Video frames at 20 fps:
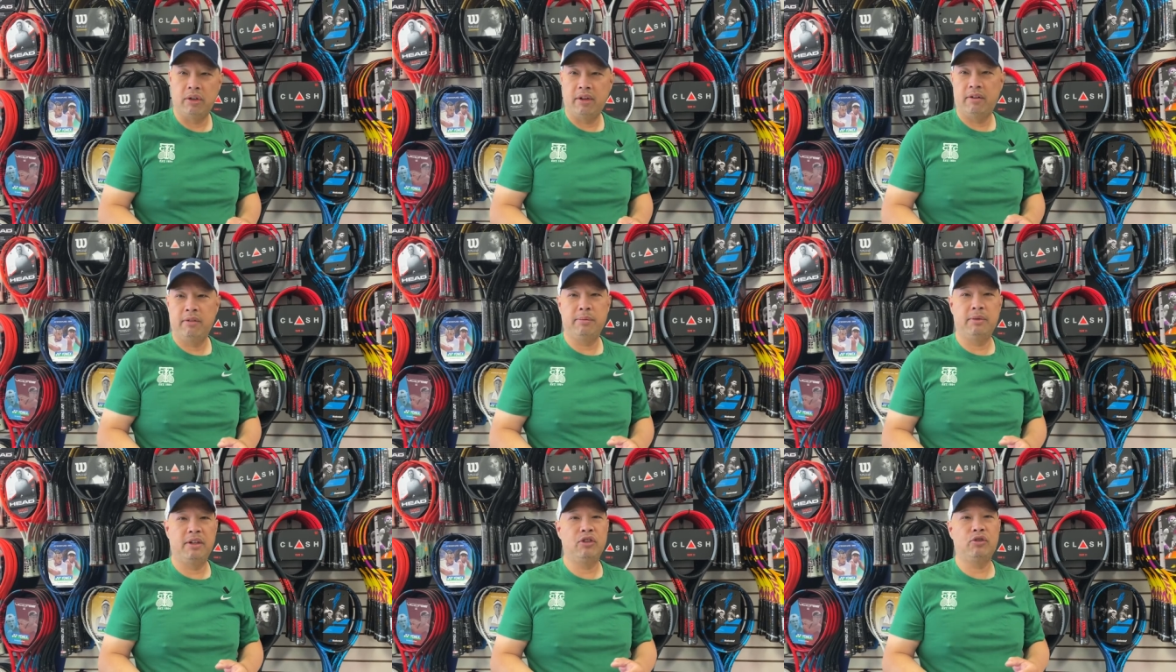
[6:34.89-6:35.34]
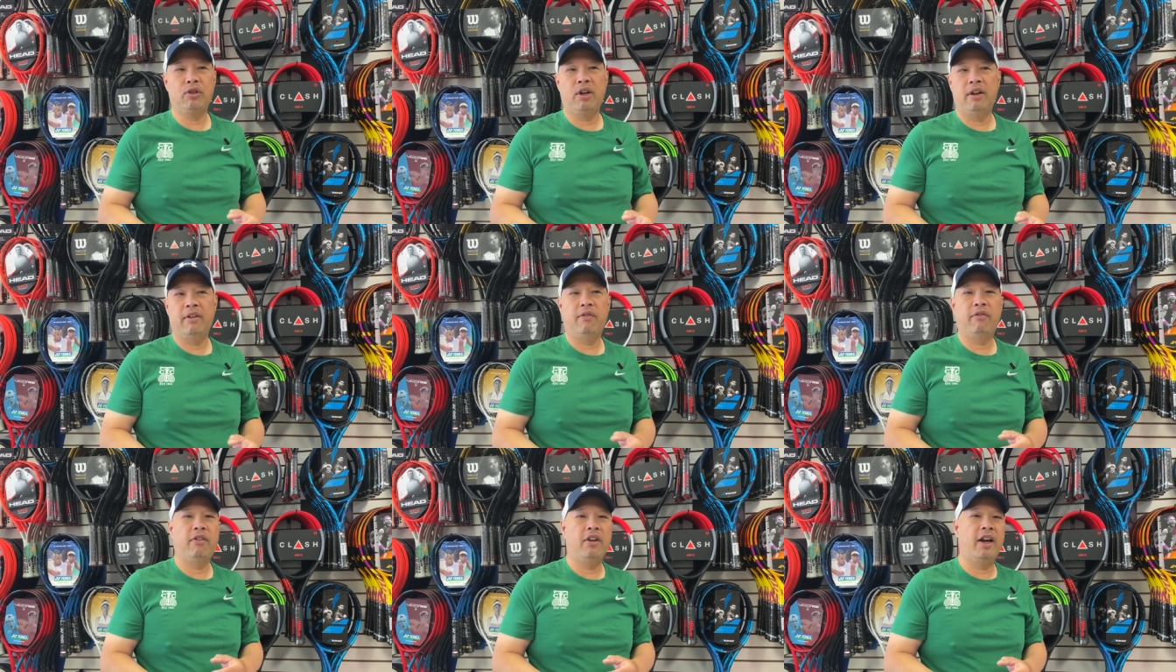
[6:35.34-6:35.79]
Everybody's trying
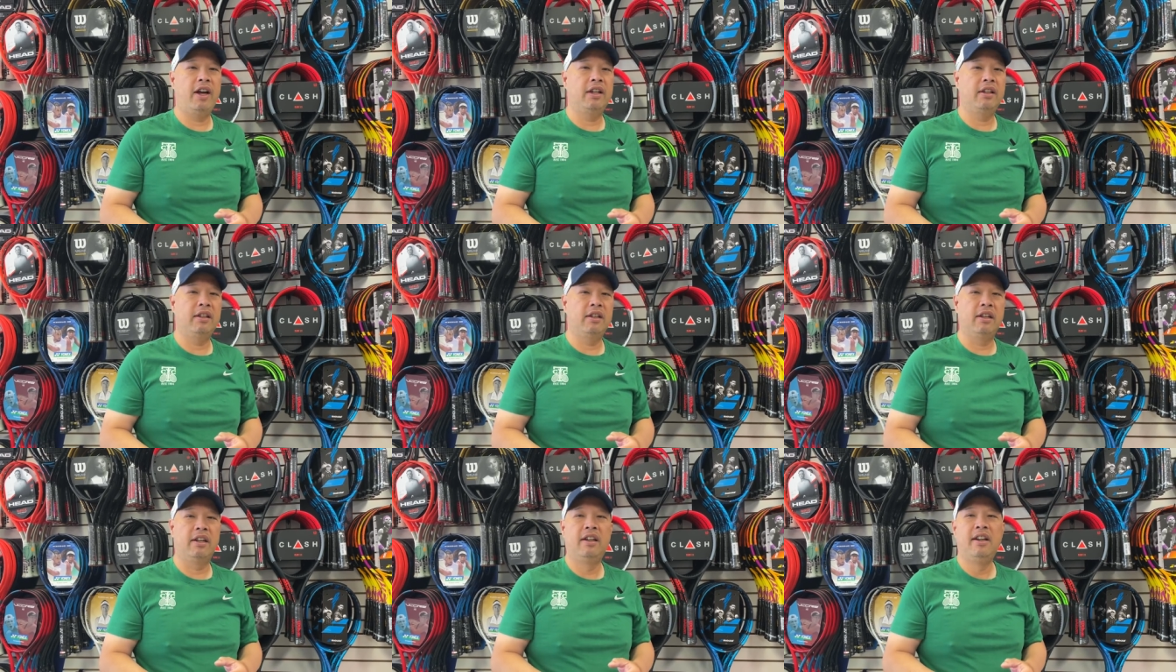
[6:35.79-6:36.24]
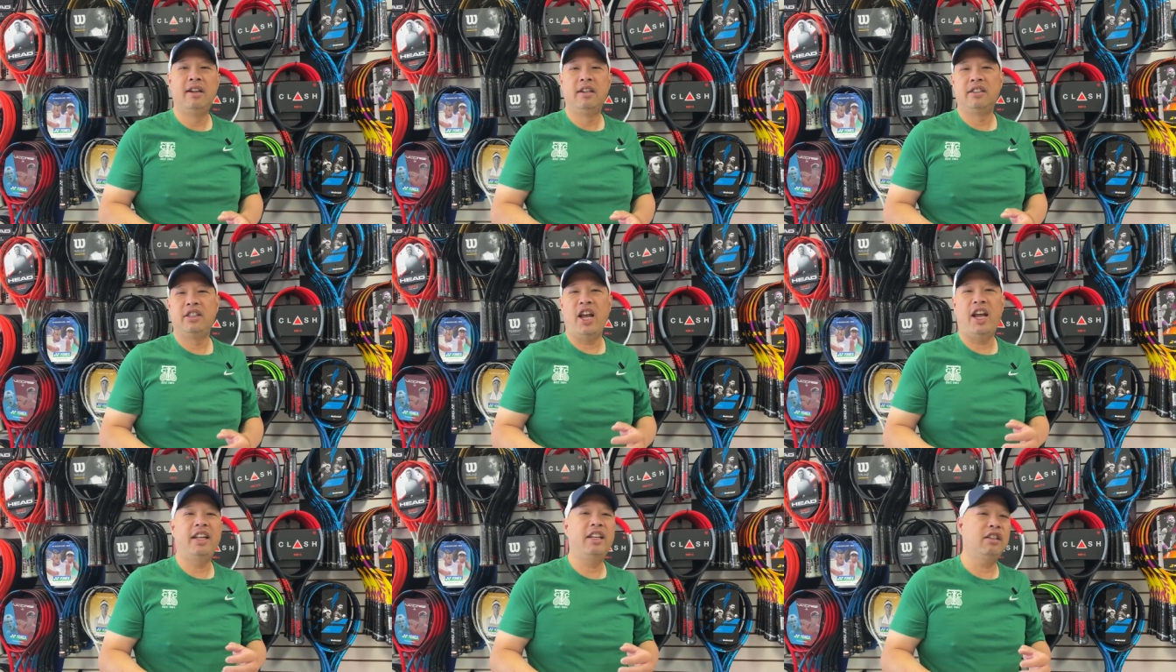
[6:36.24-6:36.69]
to find the
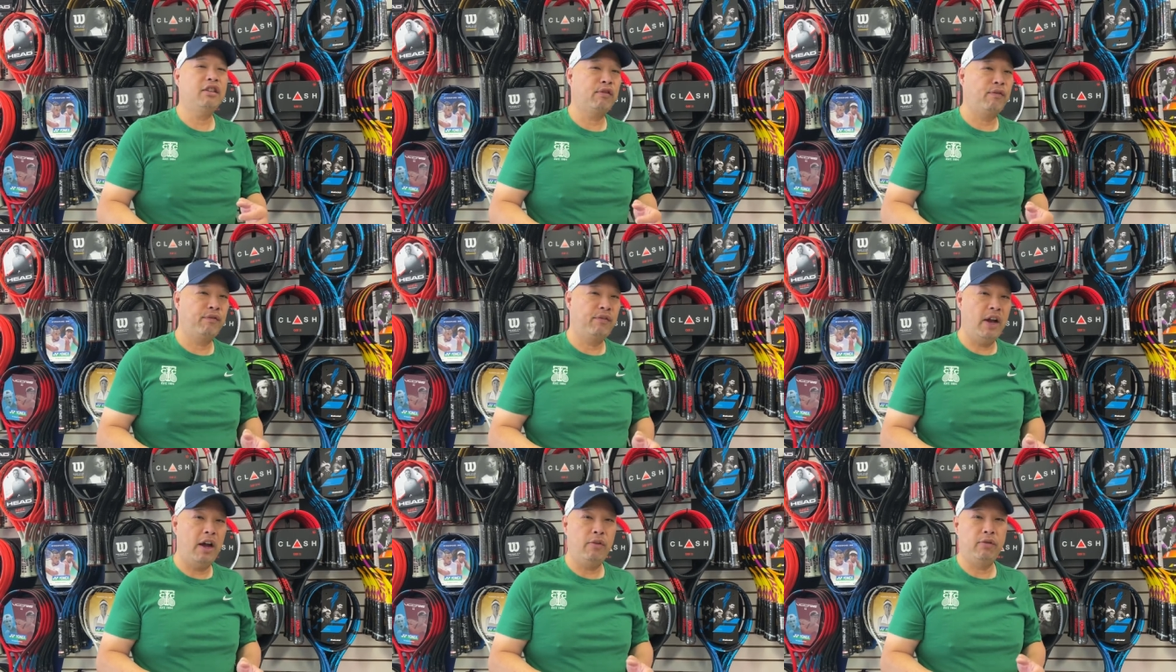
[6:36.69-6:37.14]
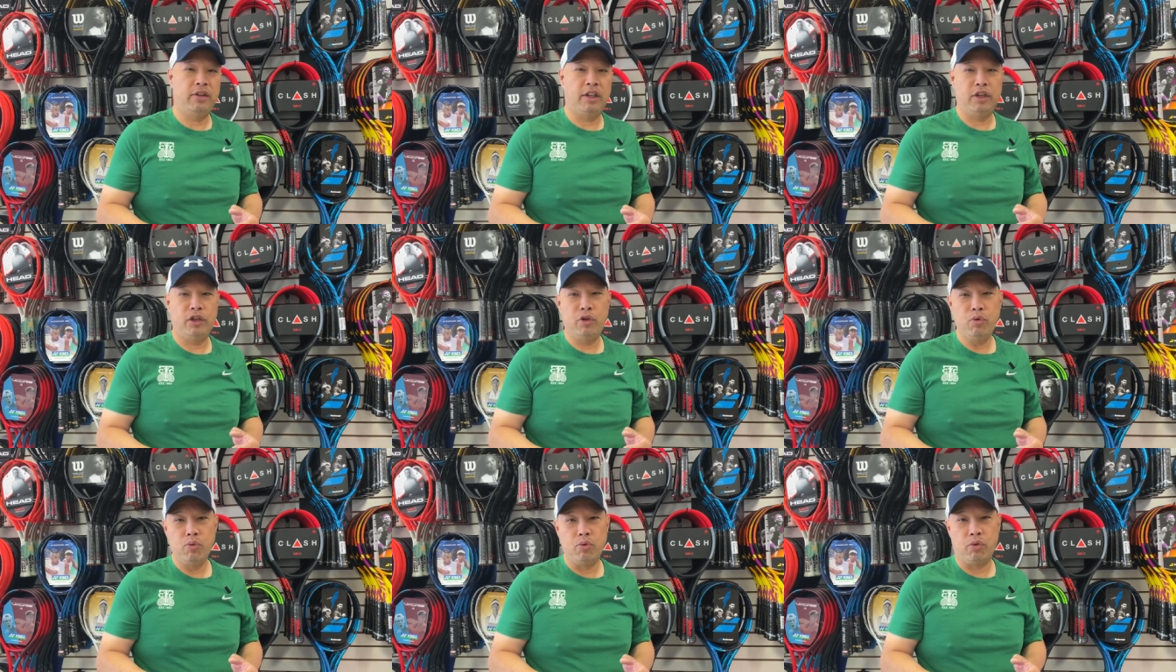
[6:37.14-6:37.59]
tennis fountain of
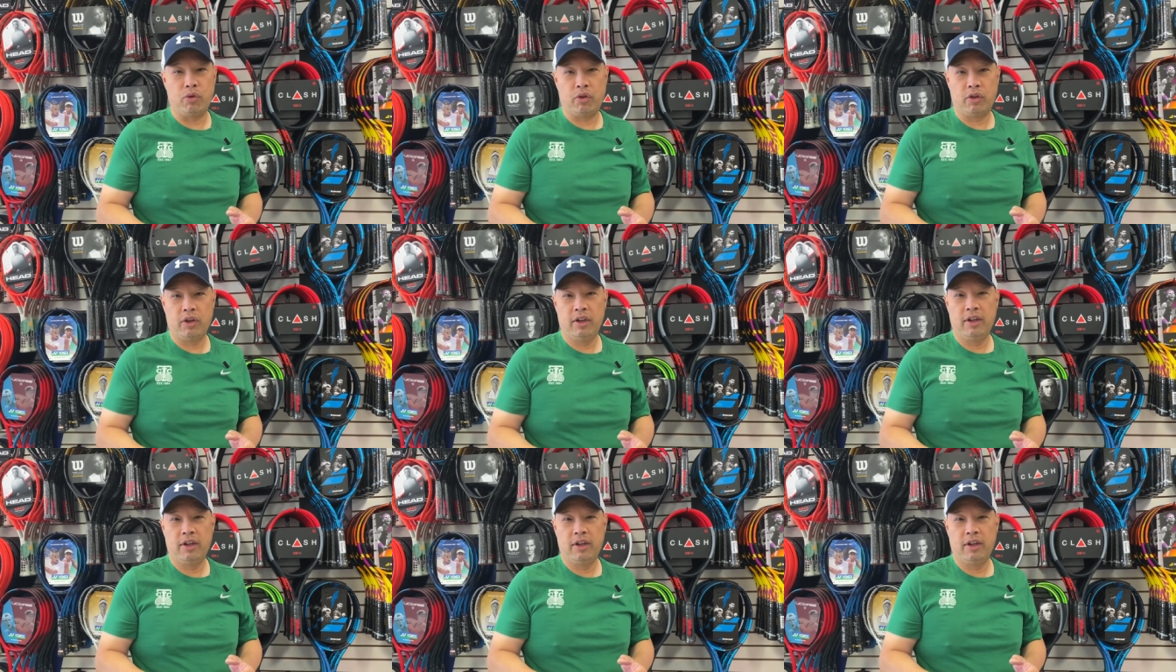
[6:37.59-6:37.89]
youth.